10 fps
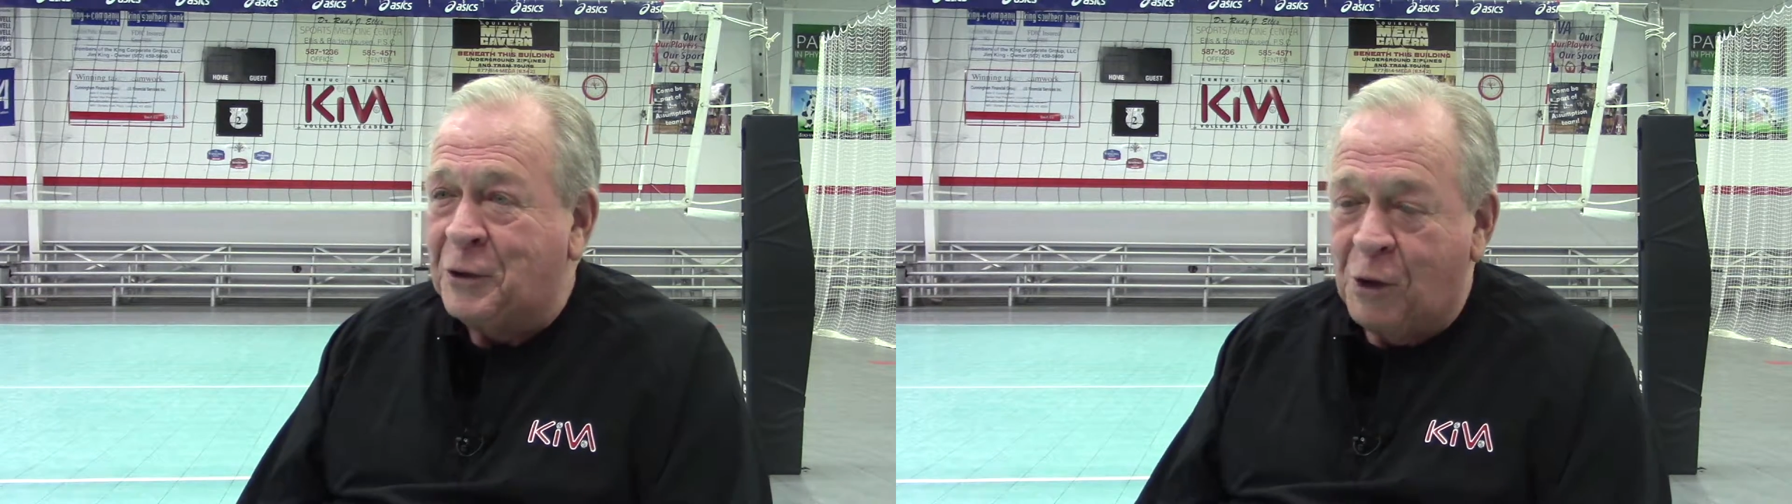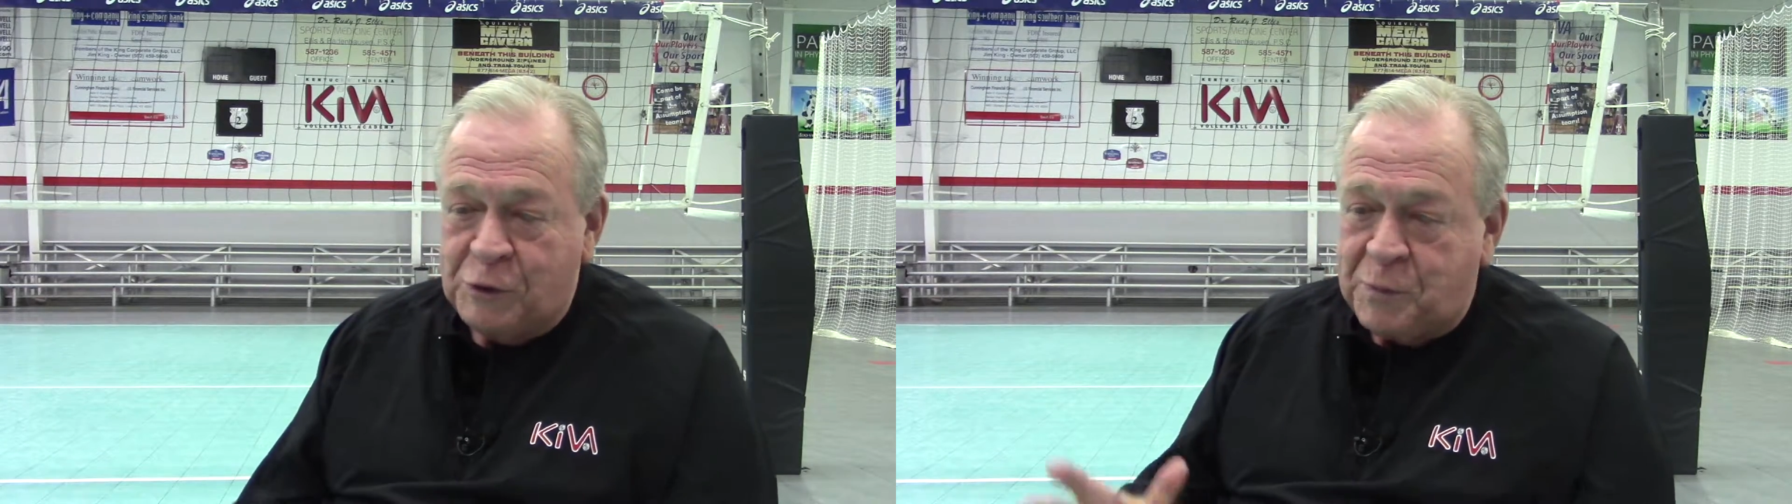
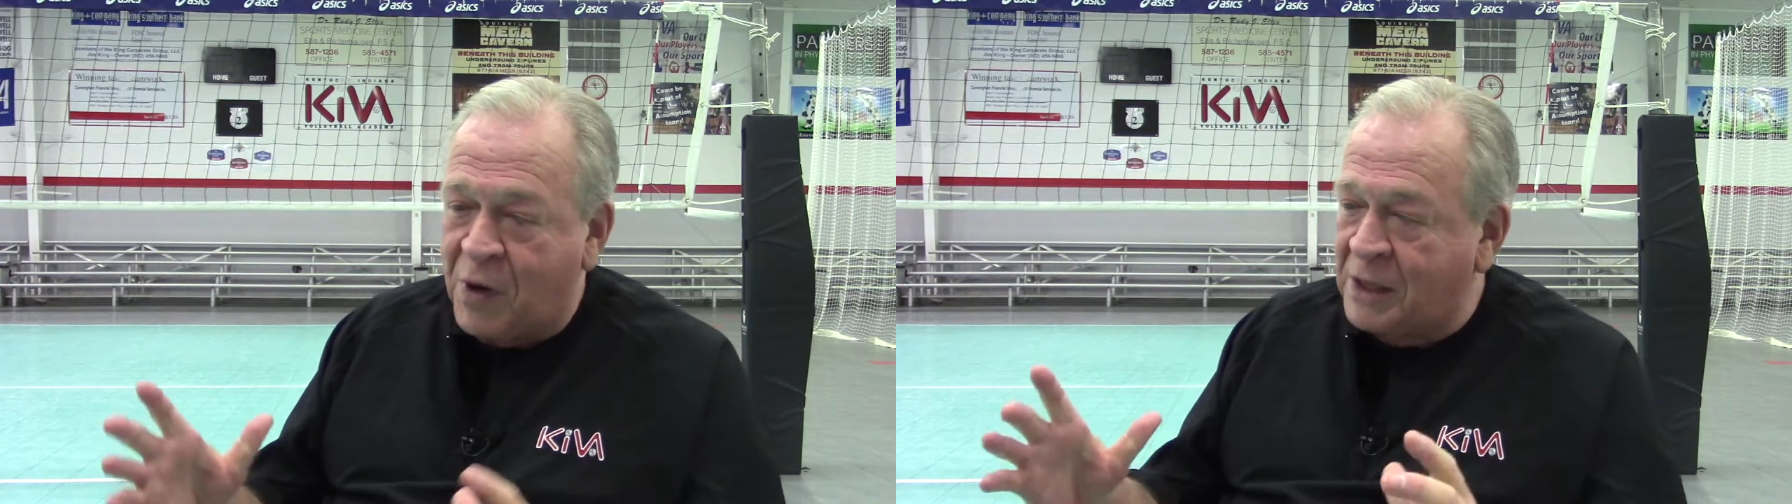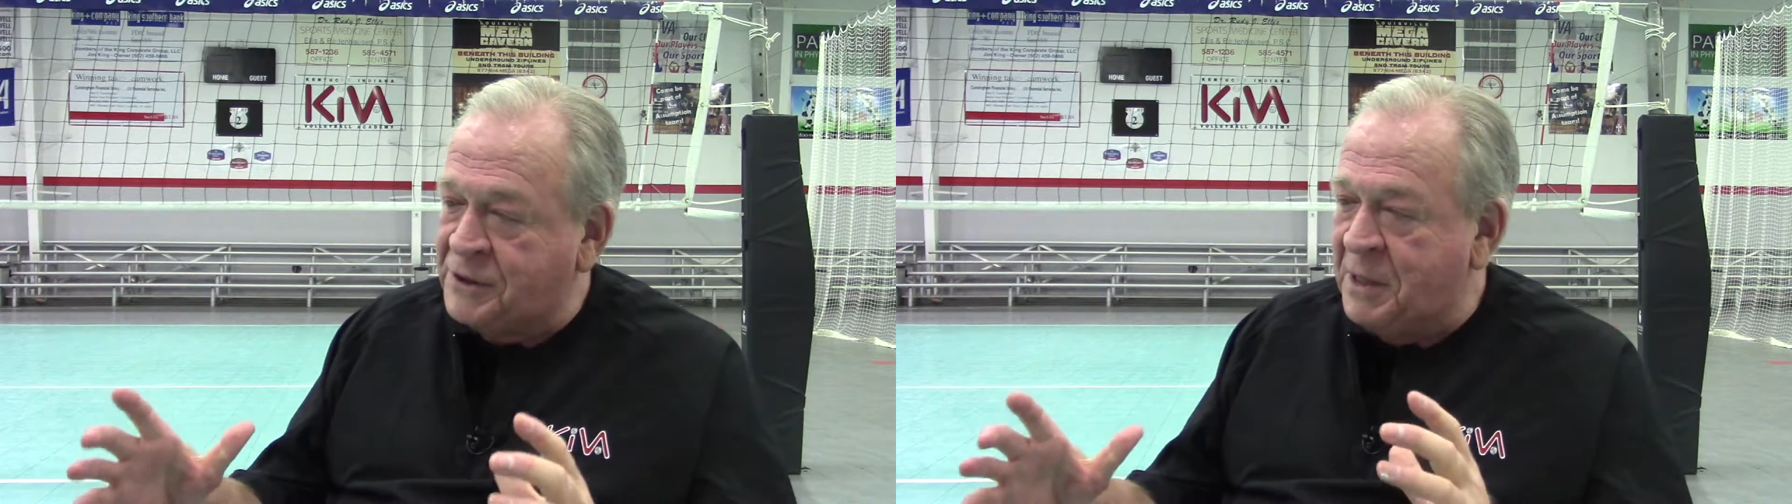close
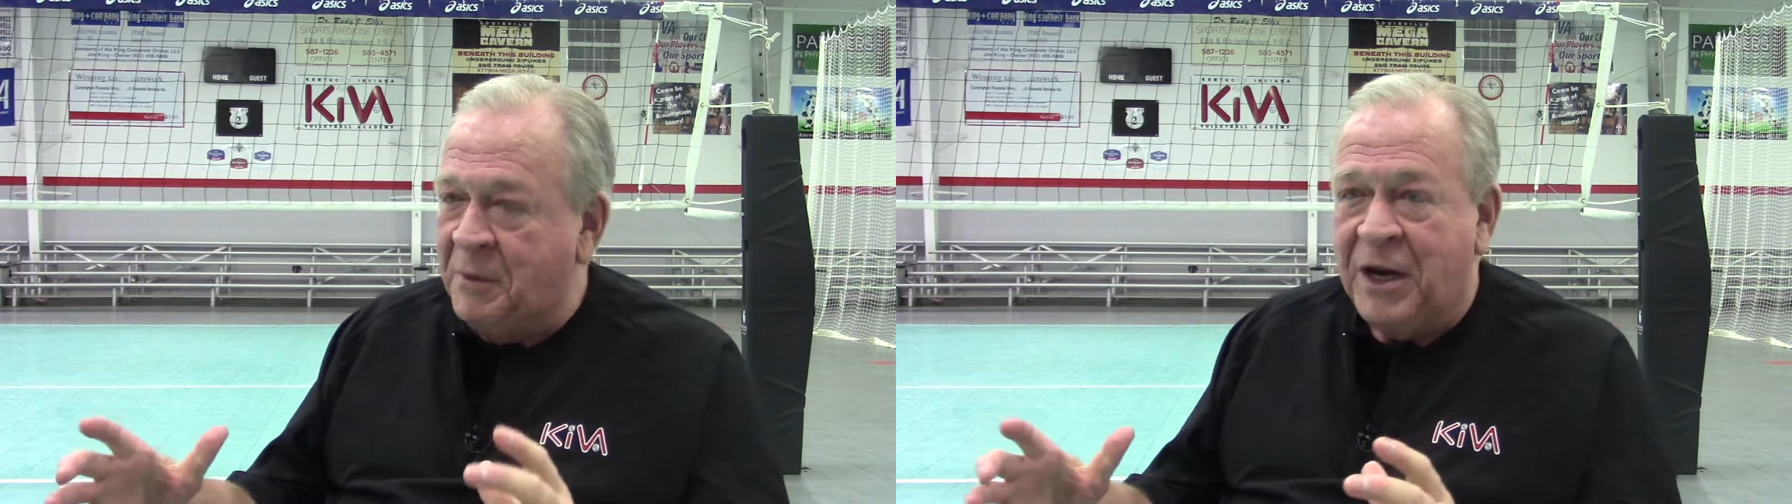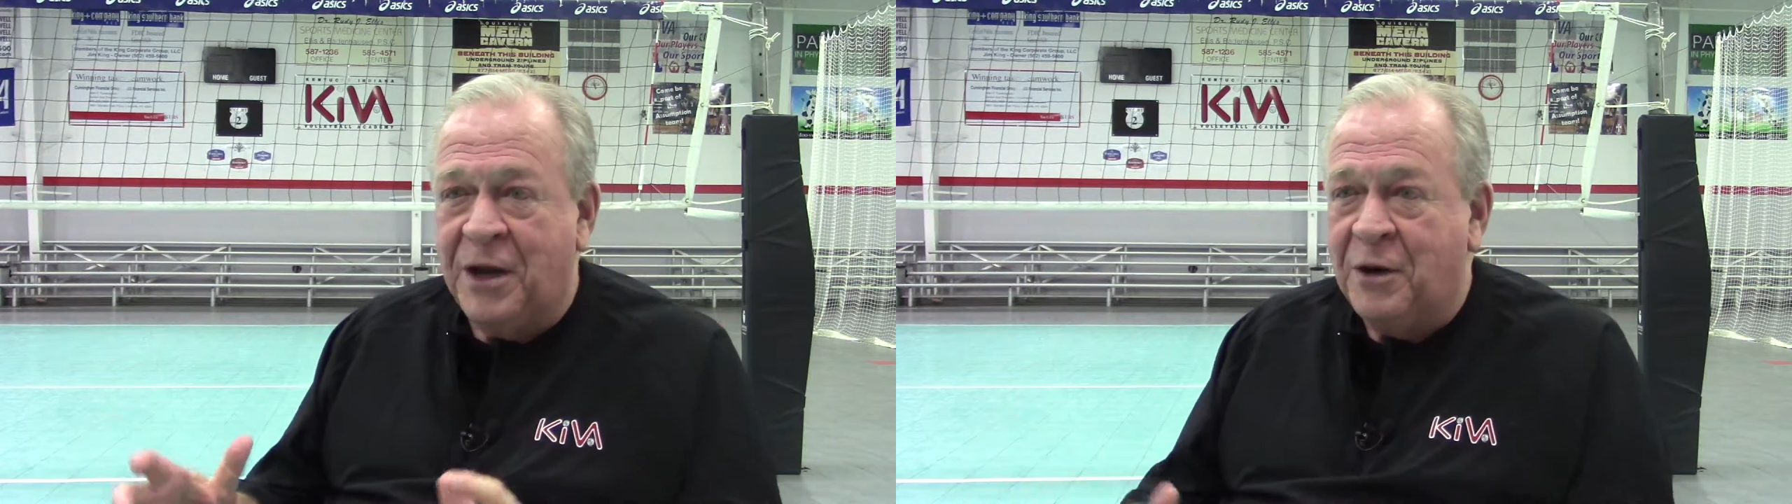
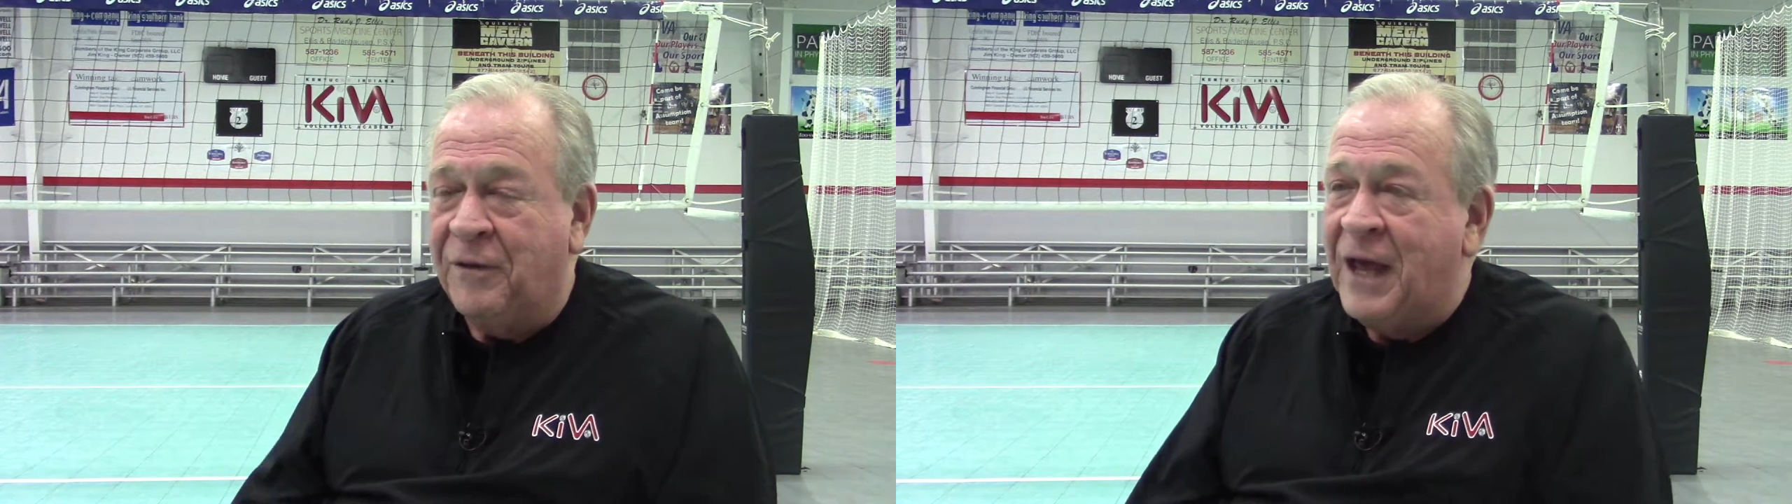proximity under